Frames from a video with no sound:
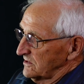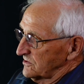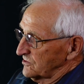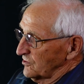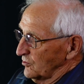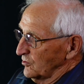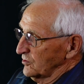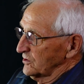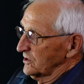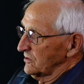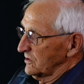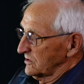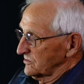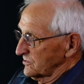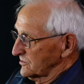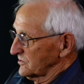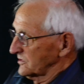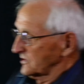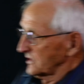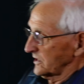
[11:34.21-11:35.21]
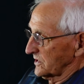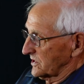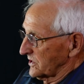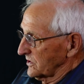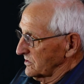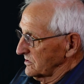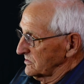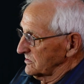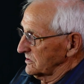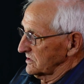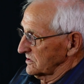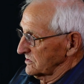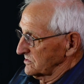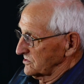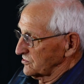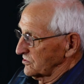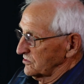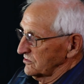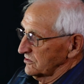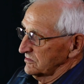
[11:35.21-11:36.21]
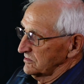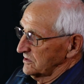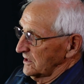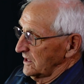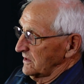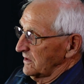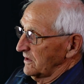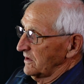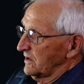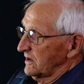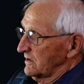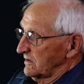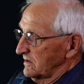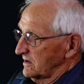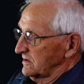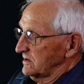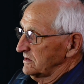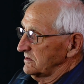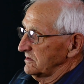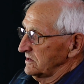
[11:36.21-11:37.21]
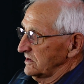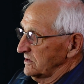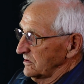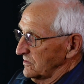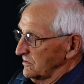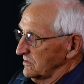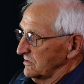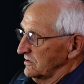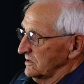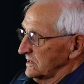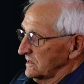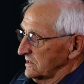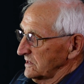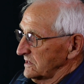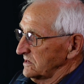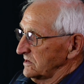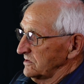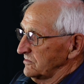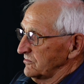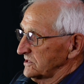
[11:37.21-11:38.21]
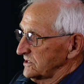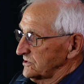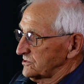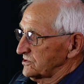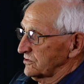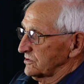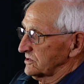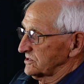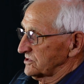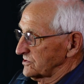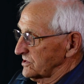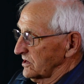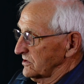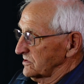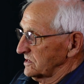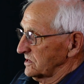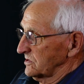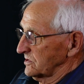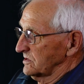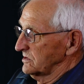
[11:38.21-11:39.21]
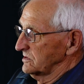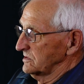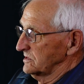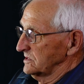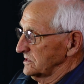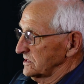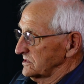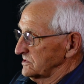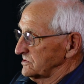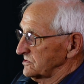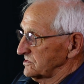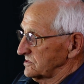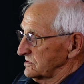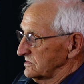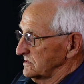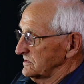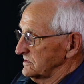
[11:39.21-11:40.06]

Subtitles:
so we are unique here, and so any research done here is